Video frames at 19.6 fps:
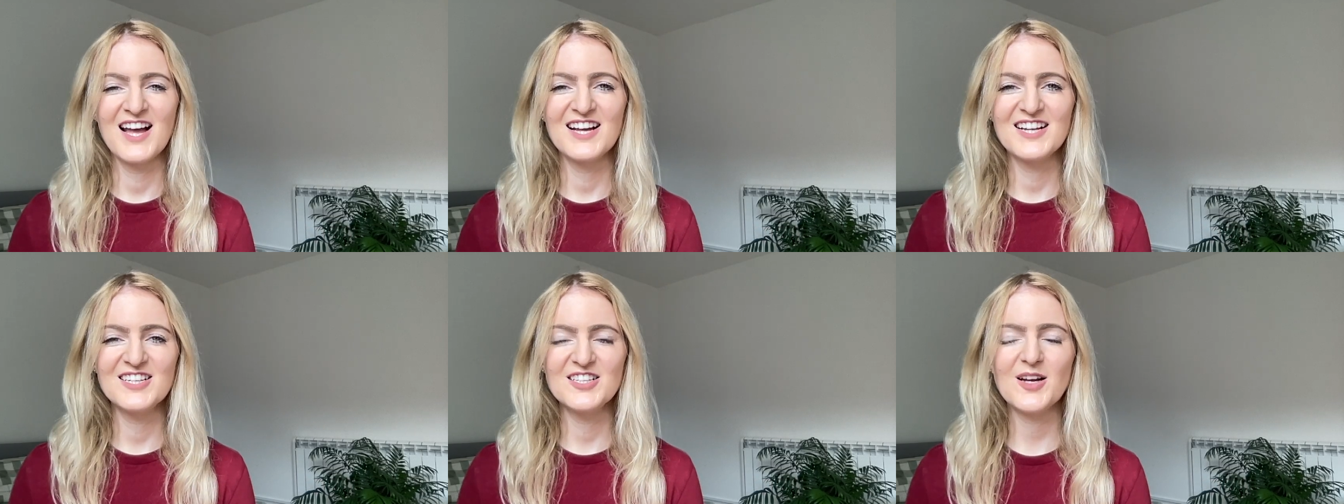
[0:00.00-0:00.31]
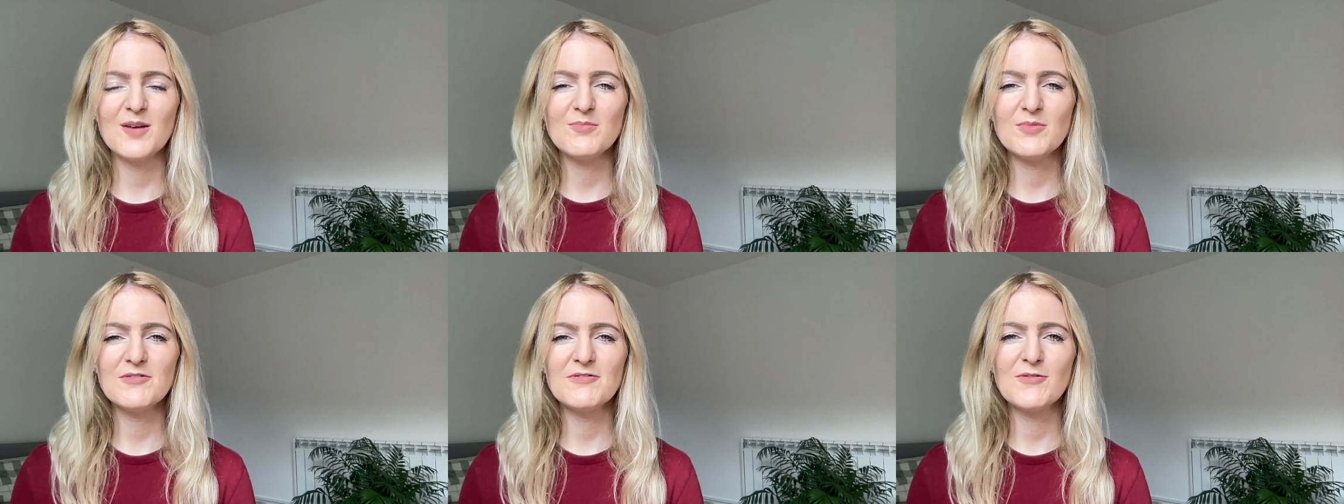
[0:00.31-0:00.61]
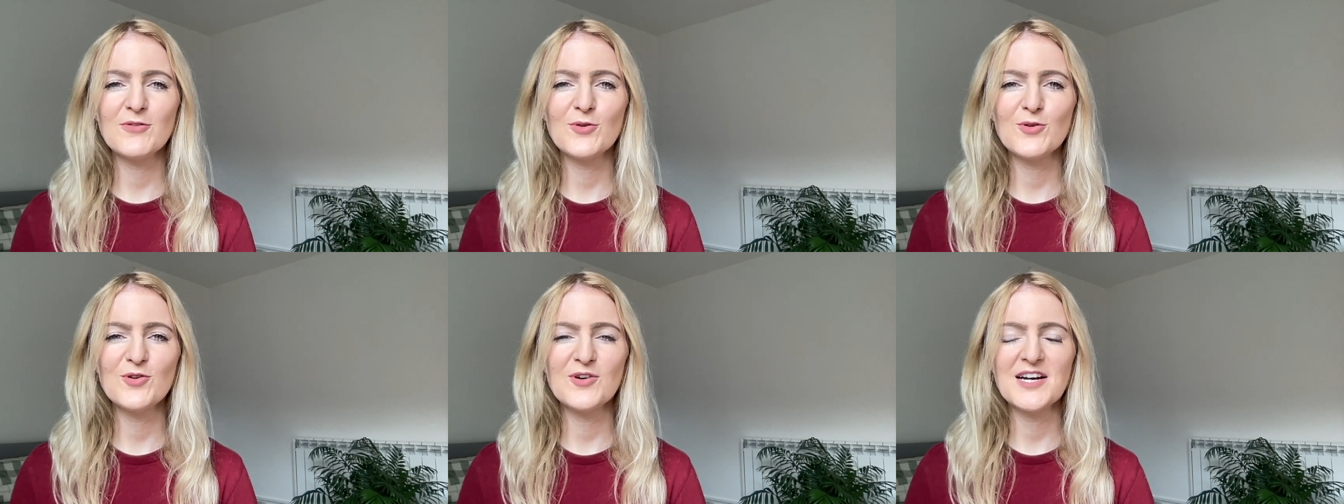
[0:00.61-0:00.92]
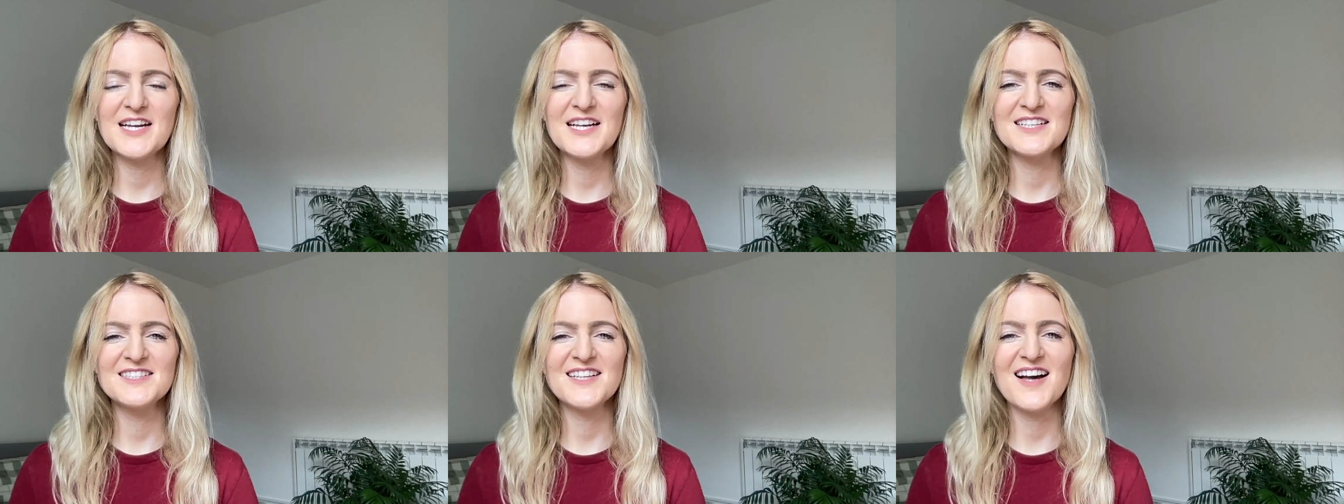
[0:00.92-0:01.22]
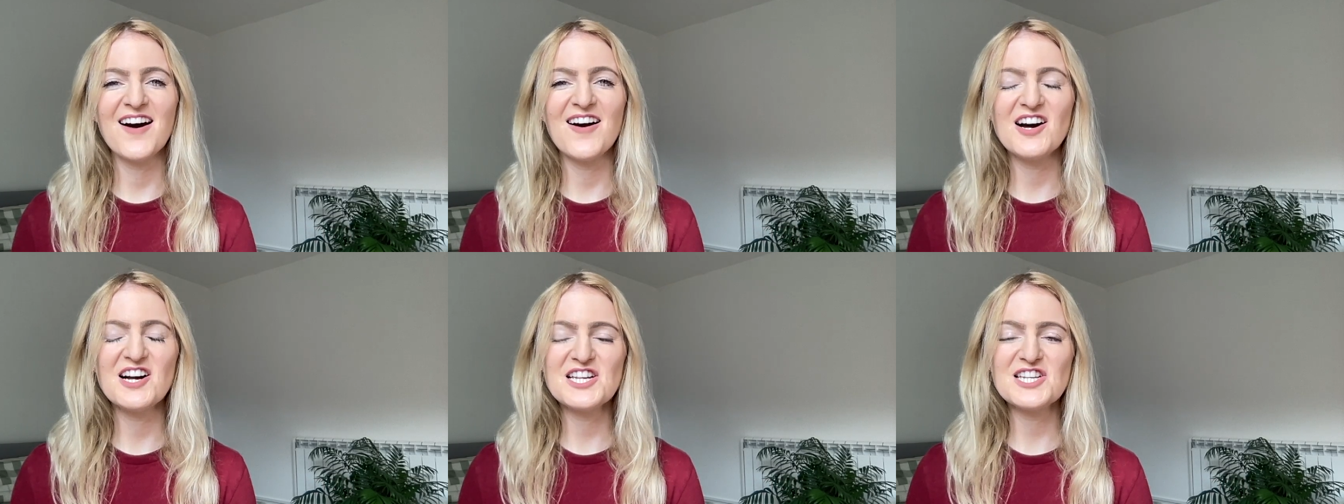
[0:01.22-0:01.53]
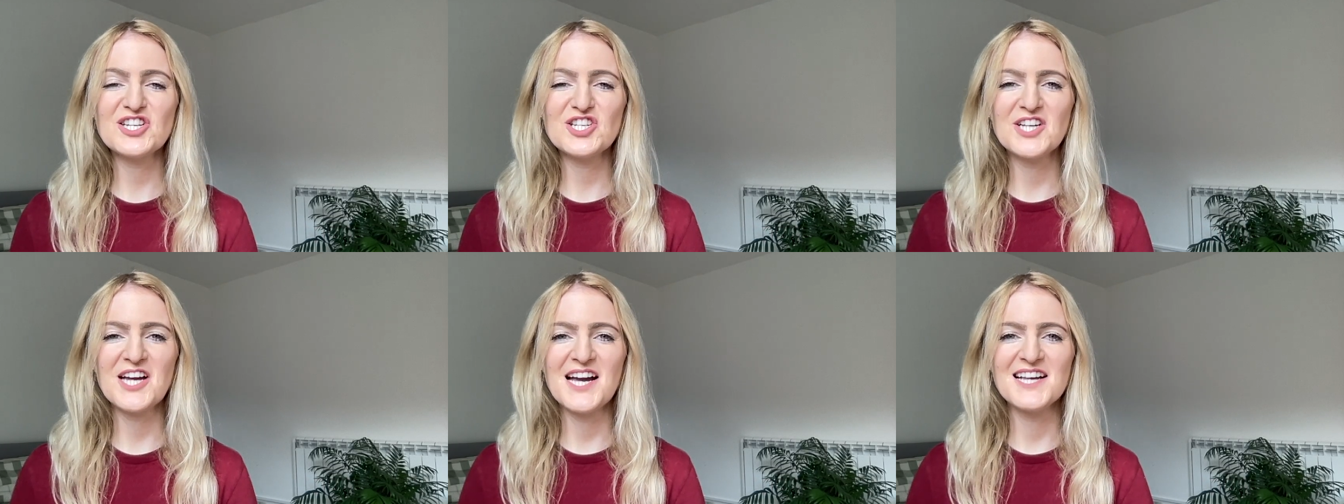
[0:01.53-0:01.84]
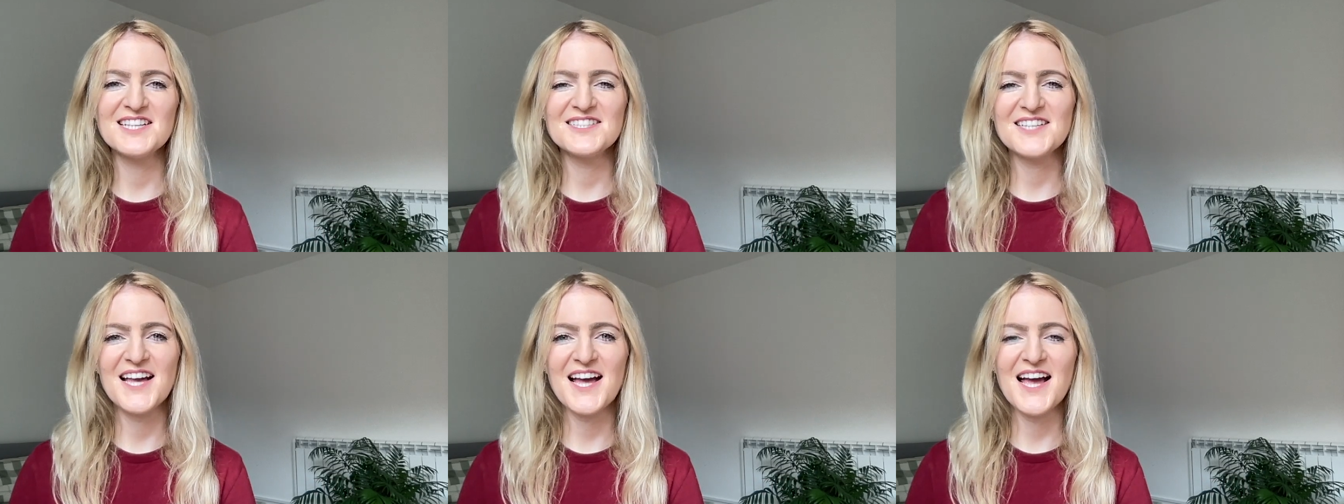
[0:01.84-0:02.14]
Number 4 is
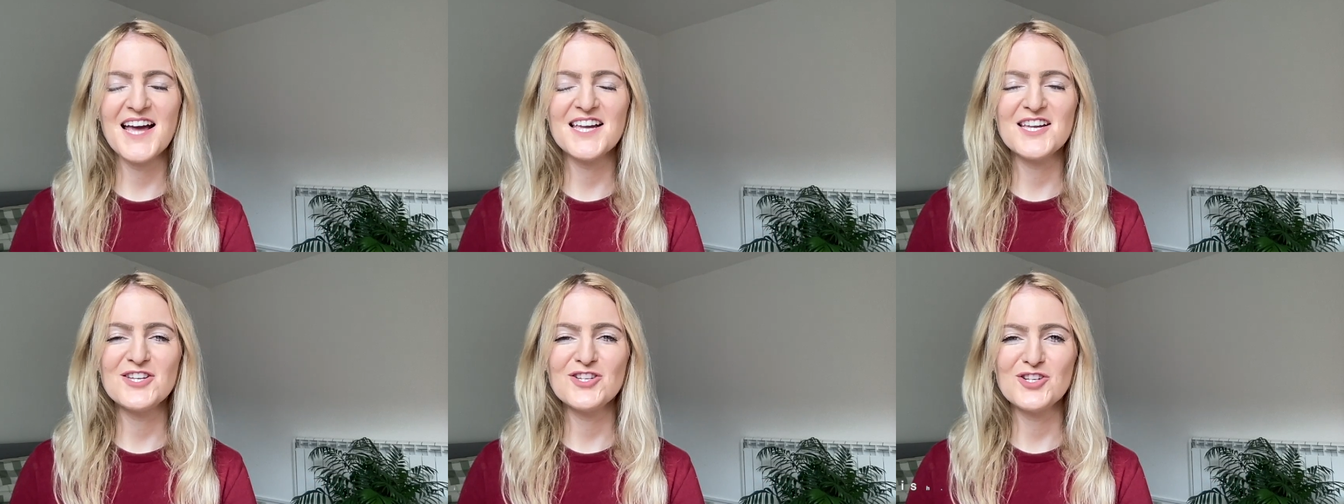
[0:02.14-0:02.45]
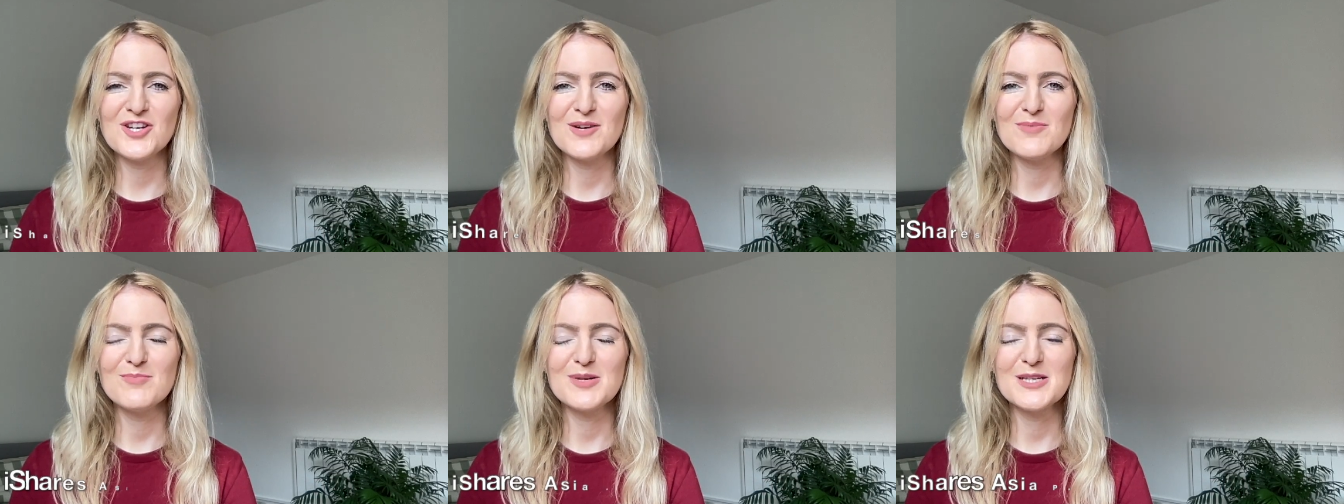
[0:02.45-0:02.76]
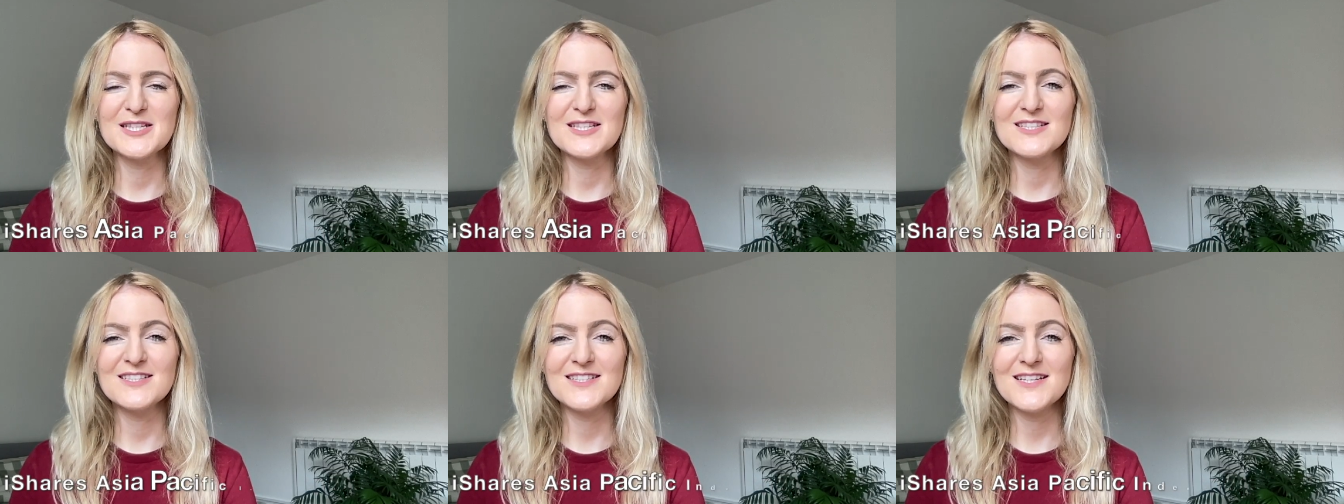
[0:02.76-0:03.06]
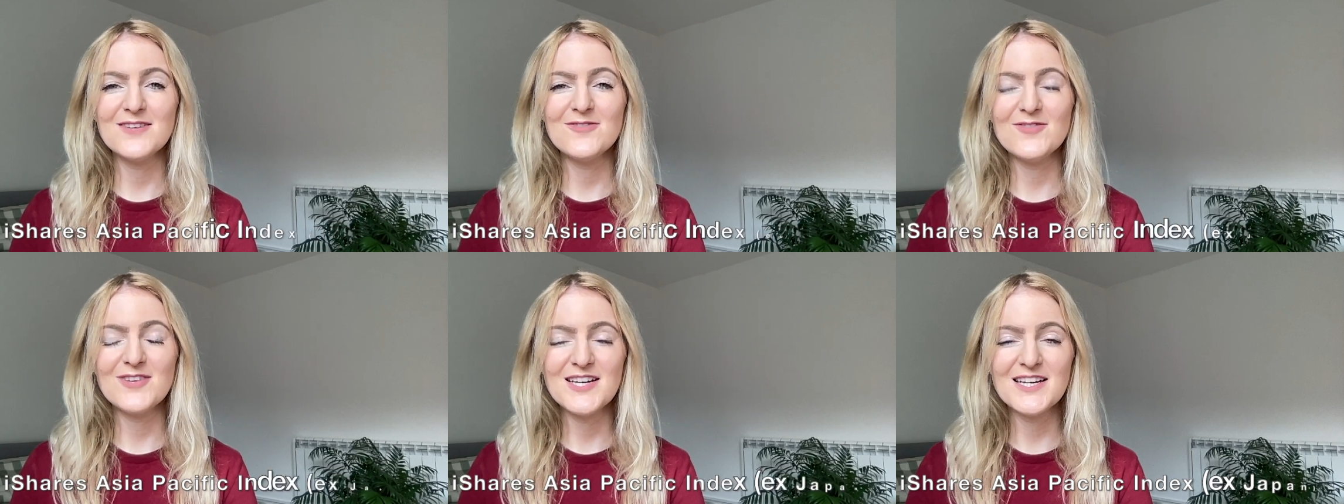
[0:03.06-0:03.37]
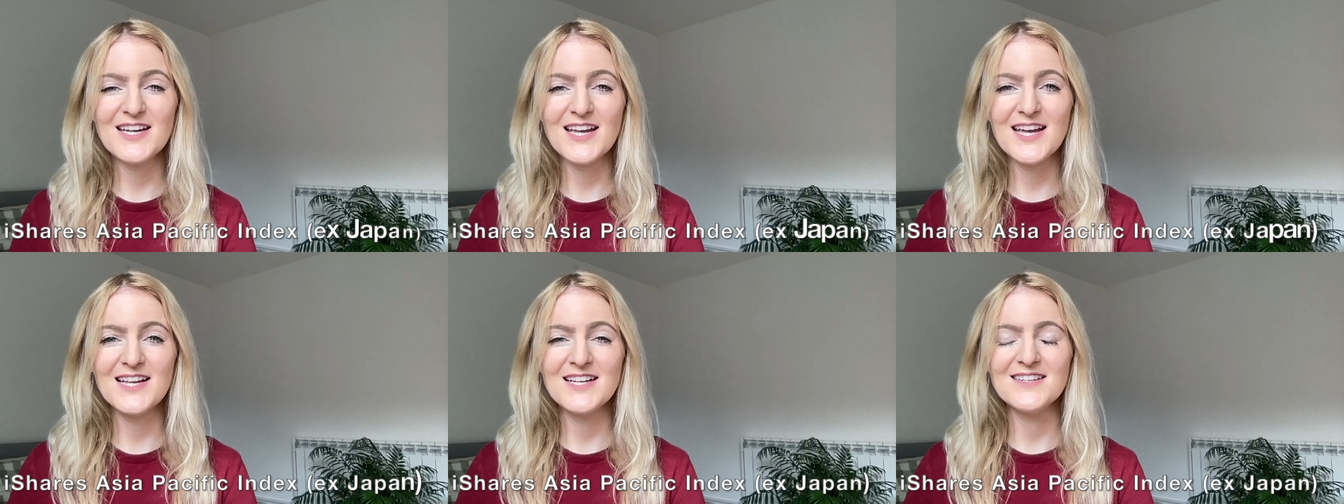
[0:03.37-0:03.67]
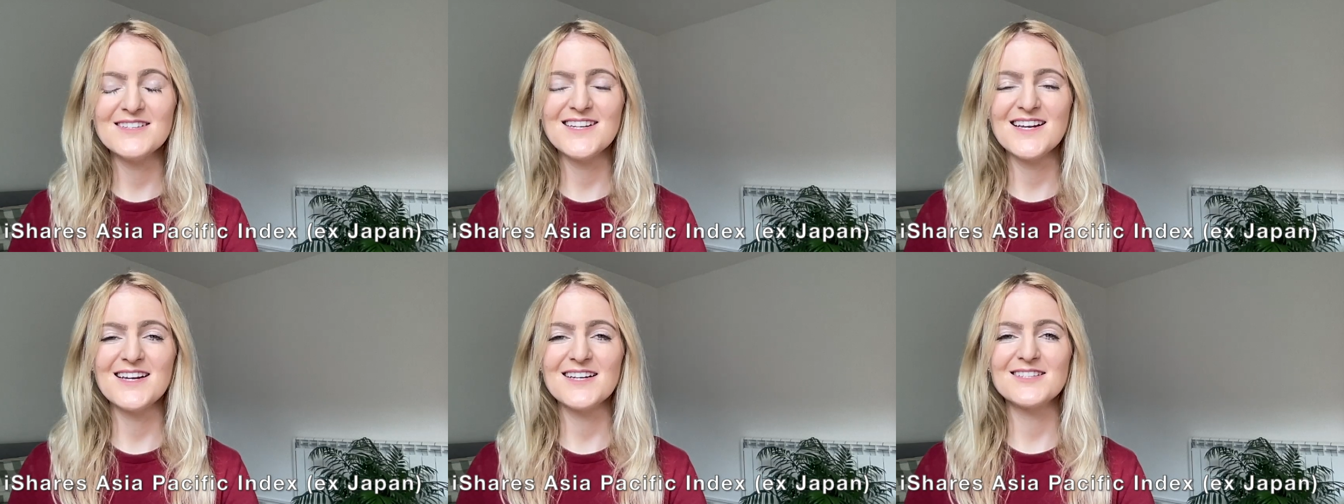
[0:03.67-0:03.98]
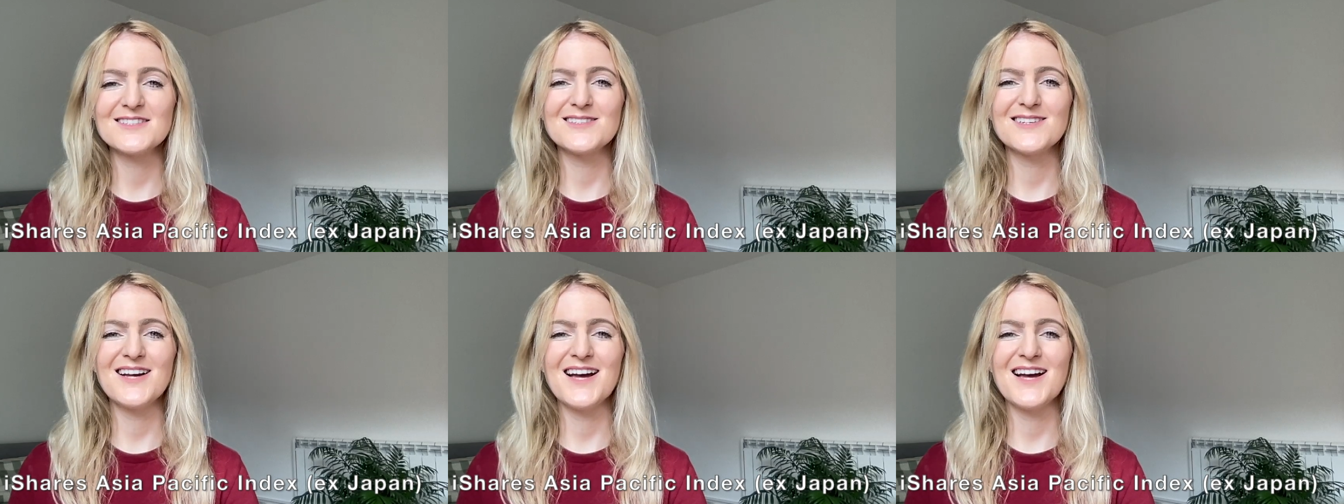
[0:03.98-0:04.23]
iShares Asia Pacific Index,